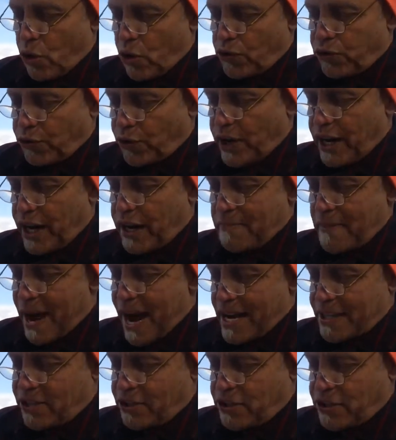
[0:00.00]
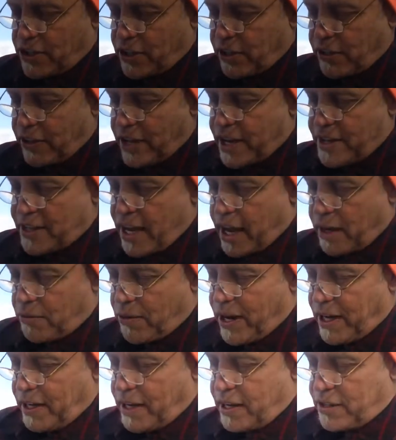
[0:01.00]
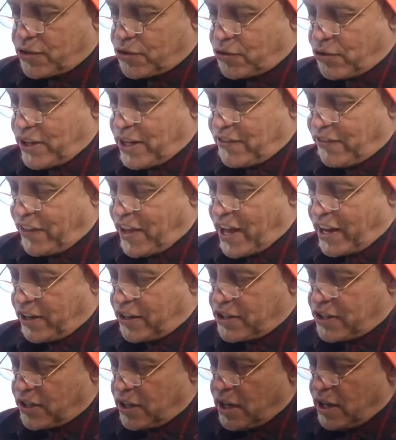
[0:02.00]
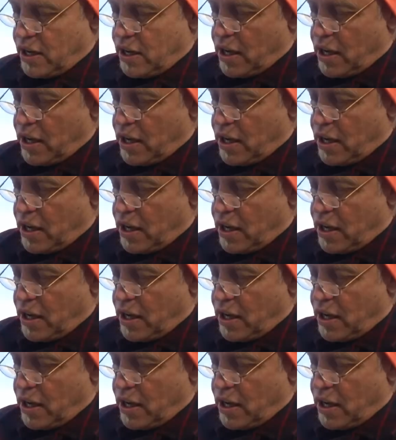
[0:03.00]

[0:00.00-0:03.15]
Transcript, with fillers: or three master's degrees and written and shrieve letters